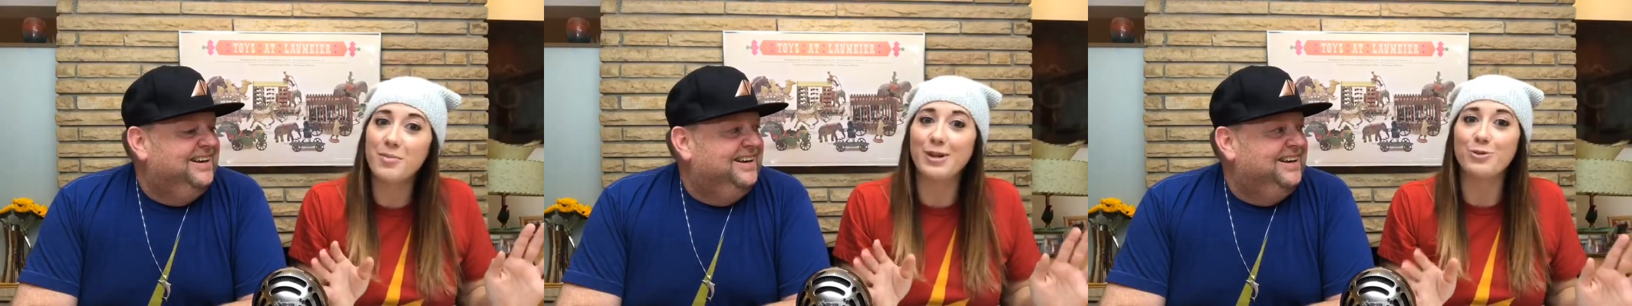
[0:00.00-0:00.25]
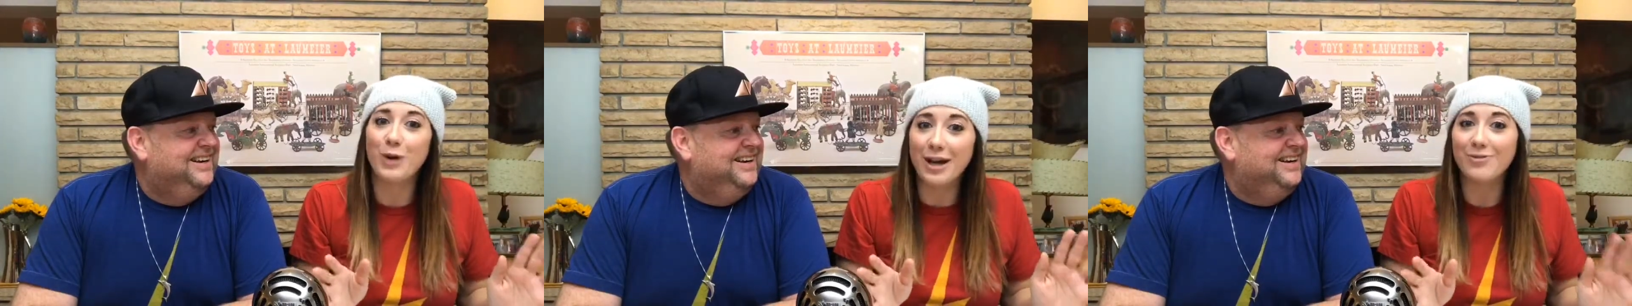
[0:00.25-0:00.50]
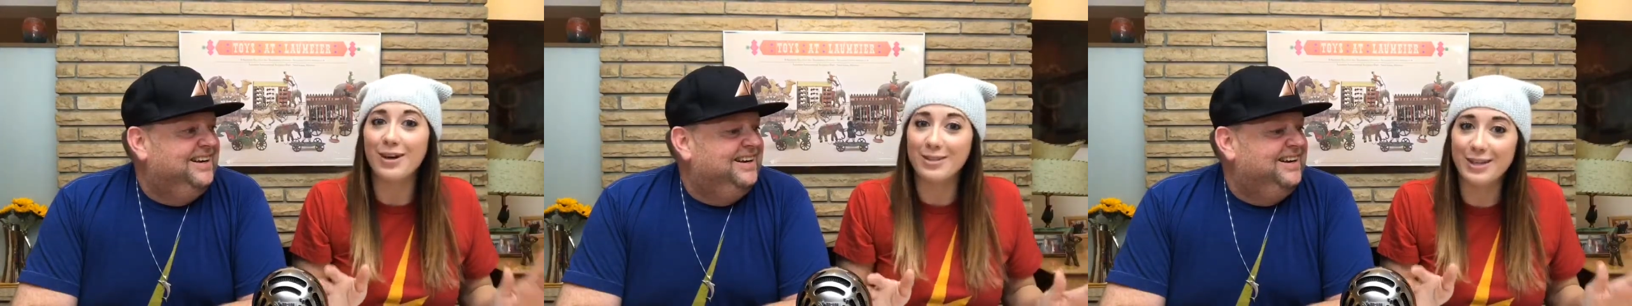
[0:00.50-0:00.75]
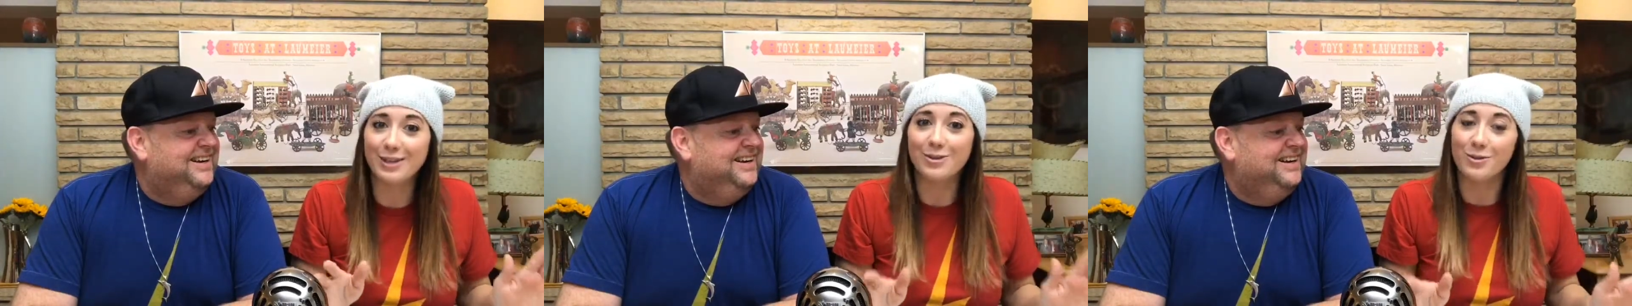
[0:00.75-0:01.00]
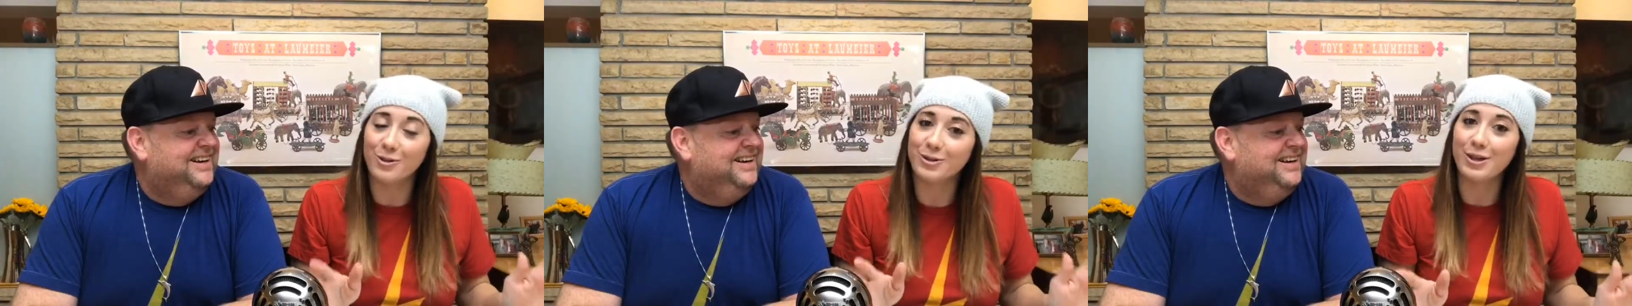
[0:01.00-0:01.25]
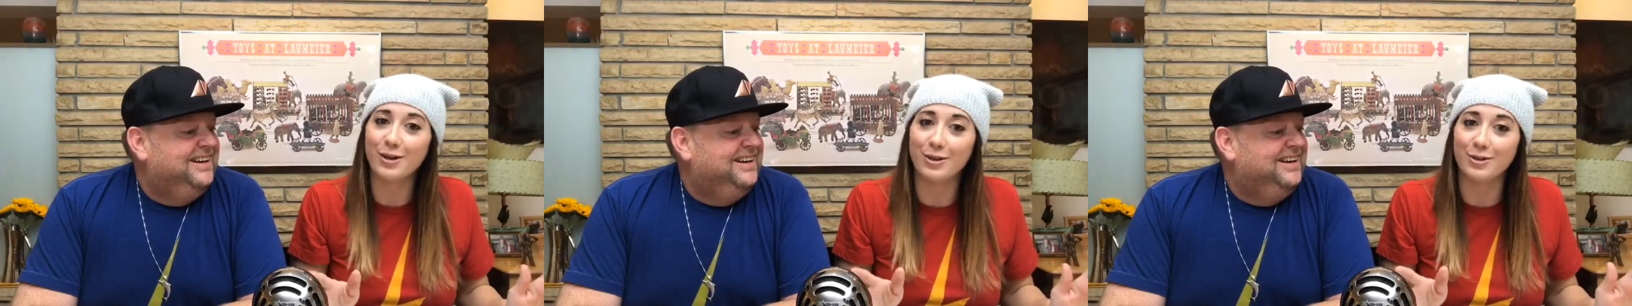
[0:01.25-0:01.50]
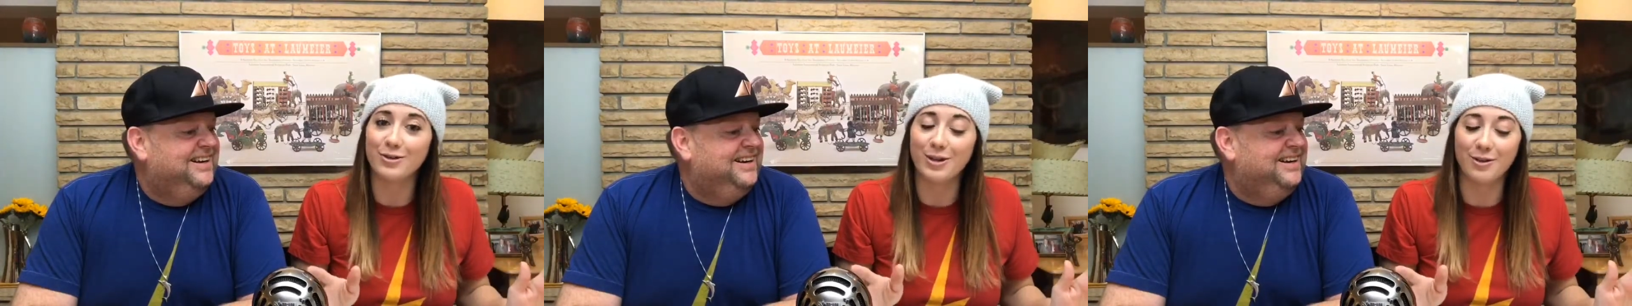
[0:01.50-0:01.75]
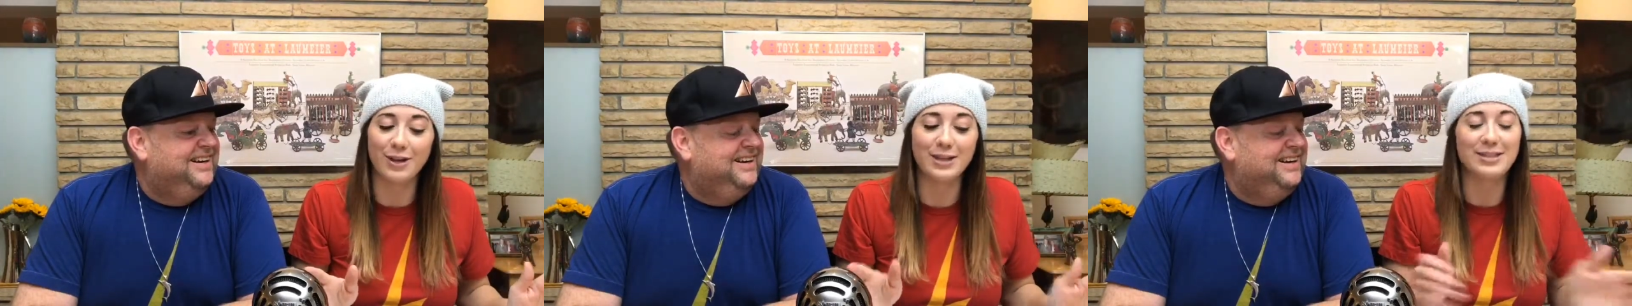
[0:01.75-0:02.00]
Speaker 1: the best Wi-Fi signal or cellular
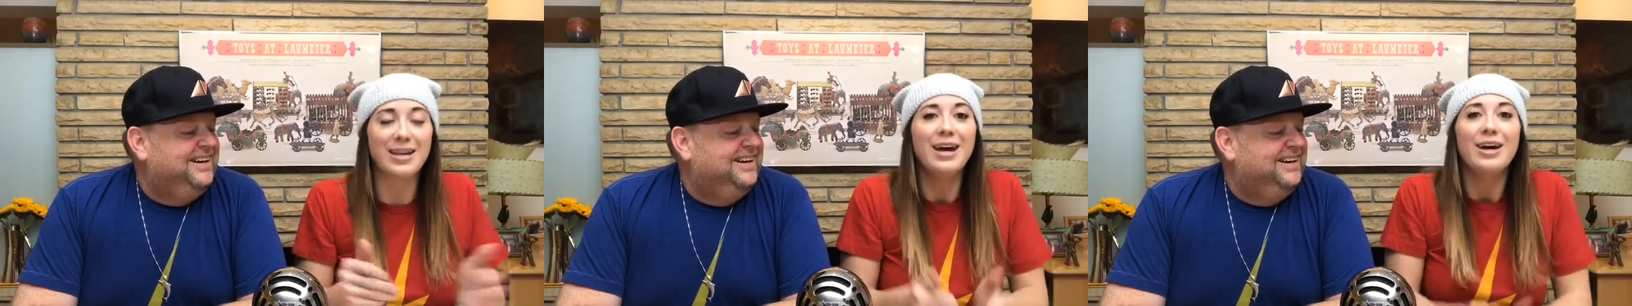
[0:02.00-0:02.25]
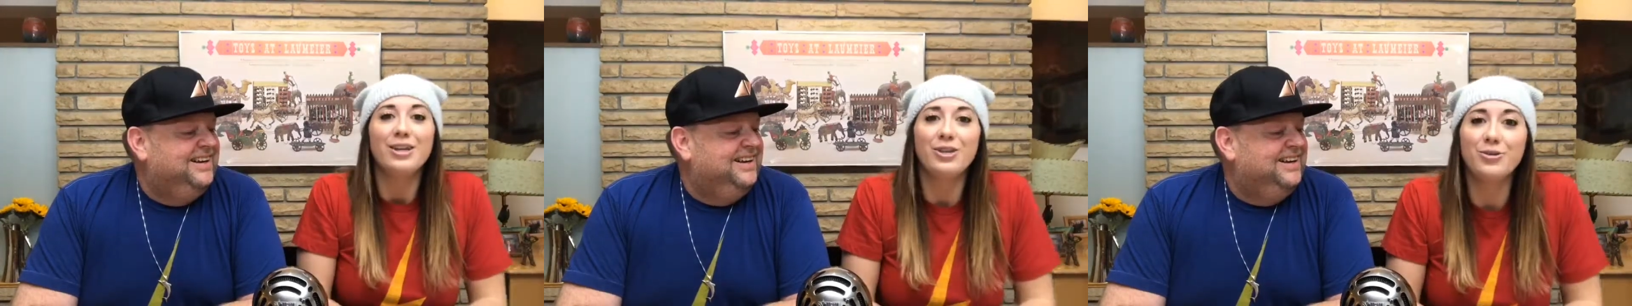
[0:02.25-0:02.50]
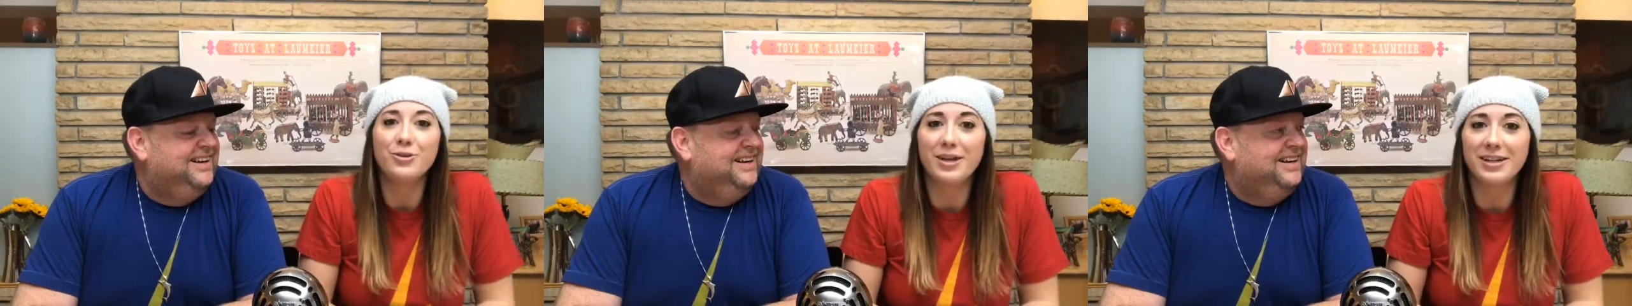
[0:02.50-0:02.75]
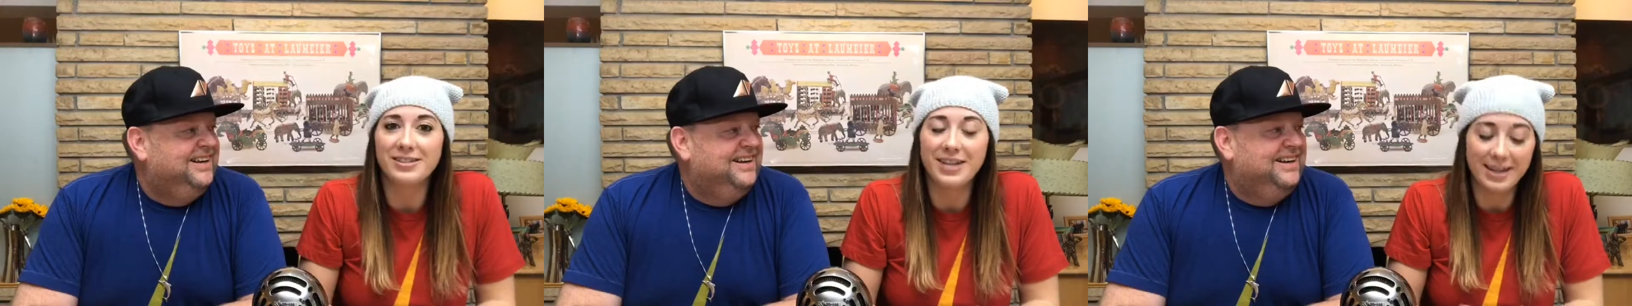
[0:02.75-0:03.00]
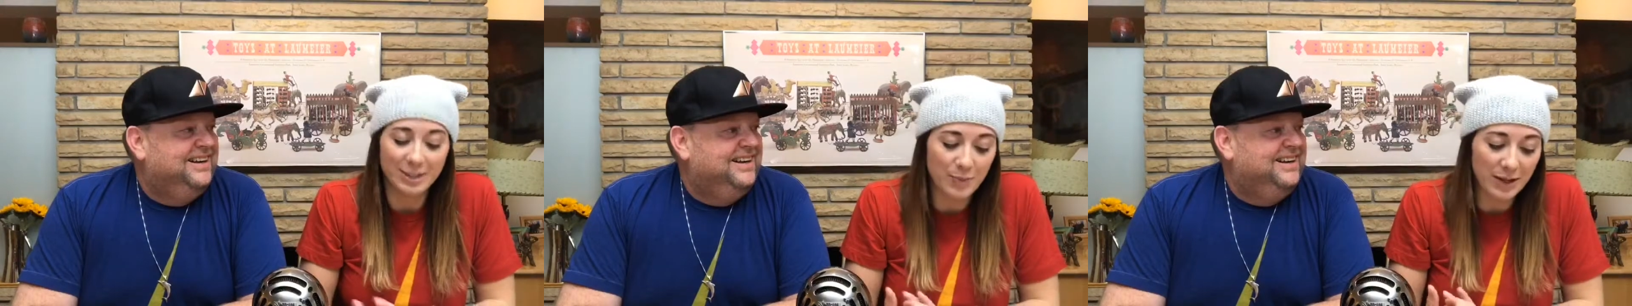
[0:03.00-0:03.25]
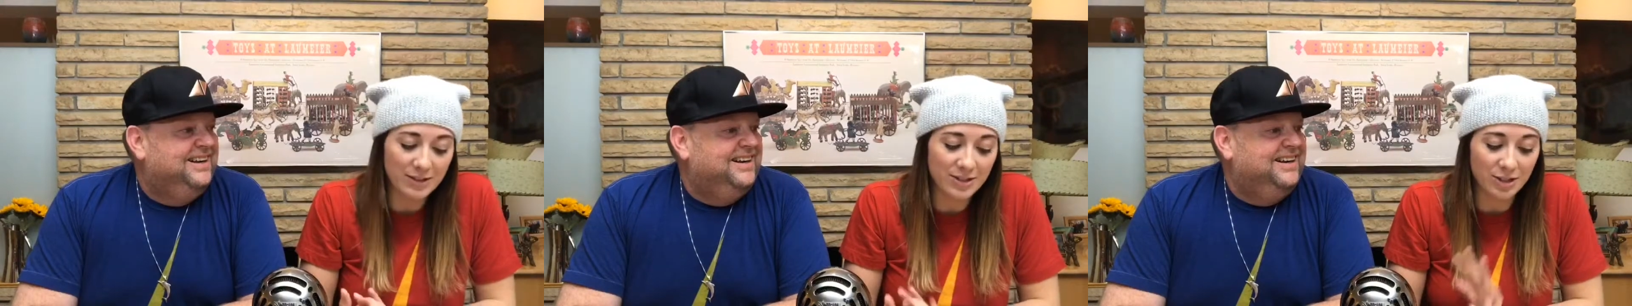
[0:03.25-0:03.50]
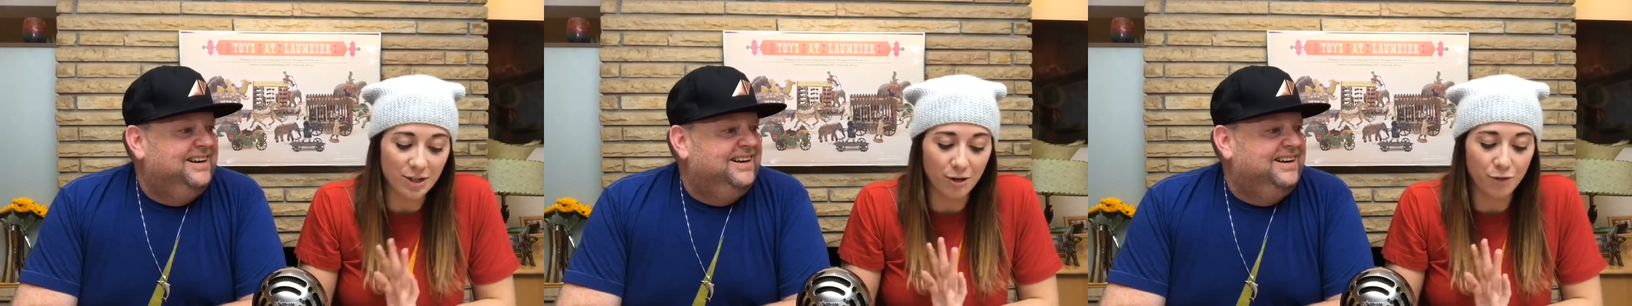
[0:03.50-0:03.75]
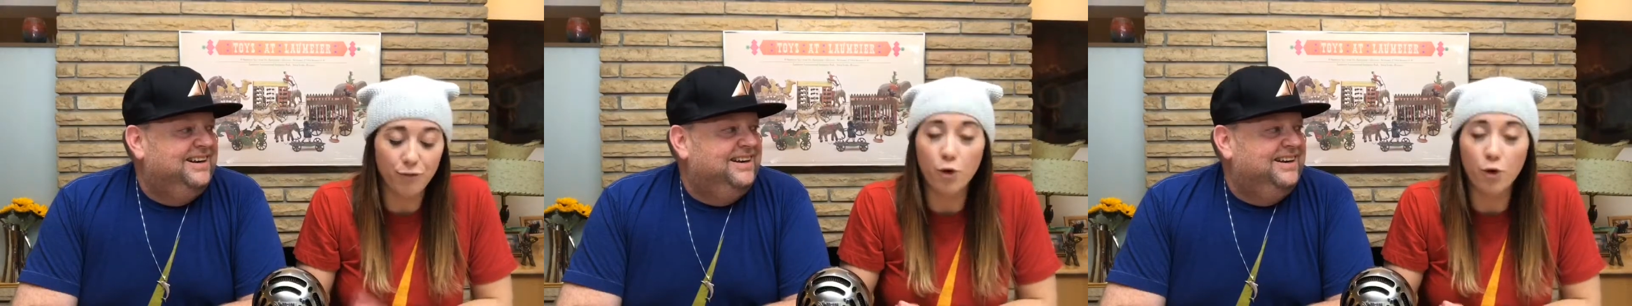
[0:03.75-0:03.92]
service, you can text bids to